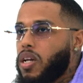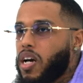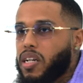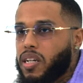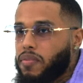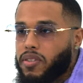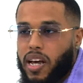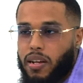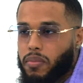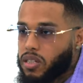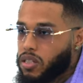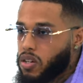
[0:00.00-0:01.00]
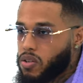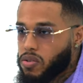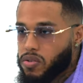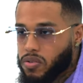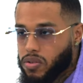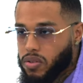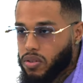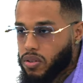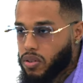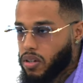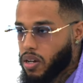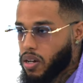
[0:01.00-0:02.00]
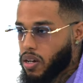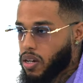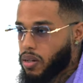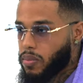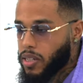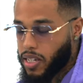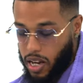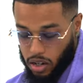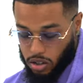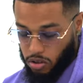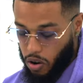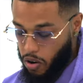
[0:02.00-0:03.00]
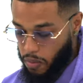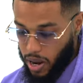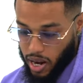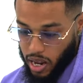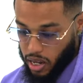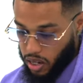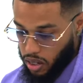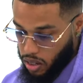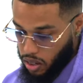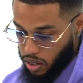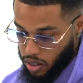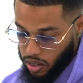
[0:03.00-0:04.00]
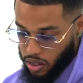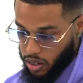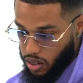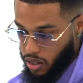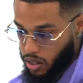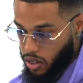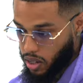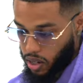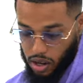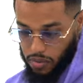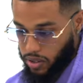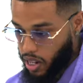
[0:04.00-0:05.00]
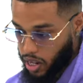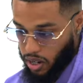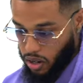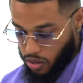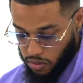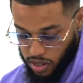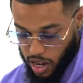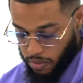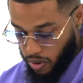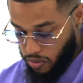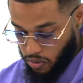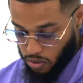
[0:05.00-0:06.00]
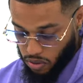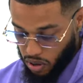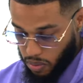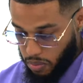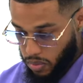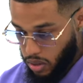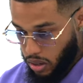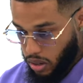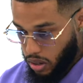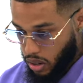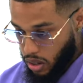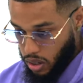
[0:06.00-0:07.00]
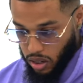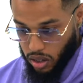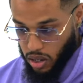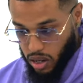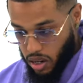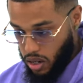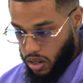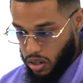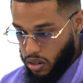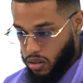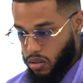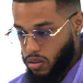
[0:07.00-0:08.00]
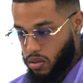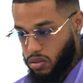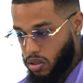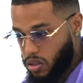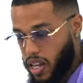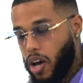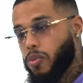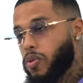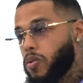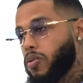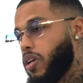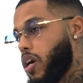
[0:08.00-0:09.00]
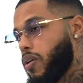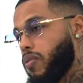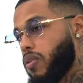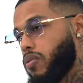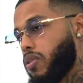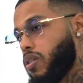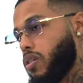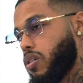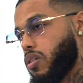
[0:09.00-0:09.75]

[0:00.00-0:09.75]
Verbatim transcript: and I've tatted myself. Um, I tatted a star on my leg. I covered that now. I've tatted my forearm, and then just tatted people in the area really,